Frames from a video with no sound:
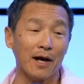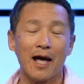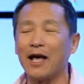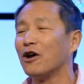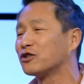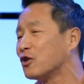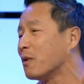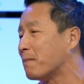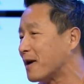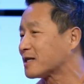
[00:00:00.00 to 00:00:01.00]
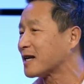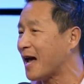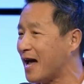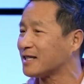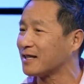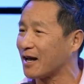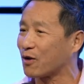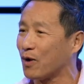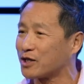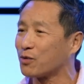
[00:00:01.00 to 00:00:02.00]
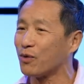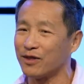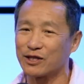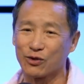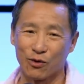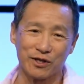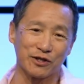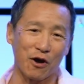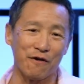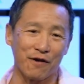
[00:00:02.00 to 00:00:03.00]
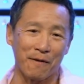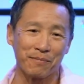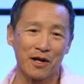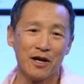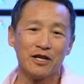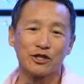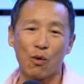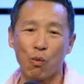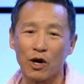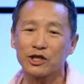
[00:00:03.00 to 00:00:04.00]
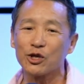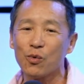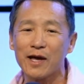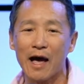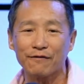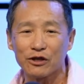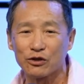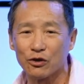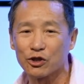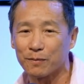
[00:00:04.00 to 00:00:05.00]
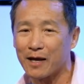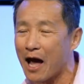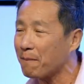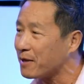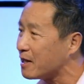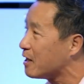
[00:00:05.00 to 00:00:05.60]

and I'll do my best to answer that question when this talk is over. So what do we have to do to be happy?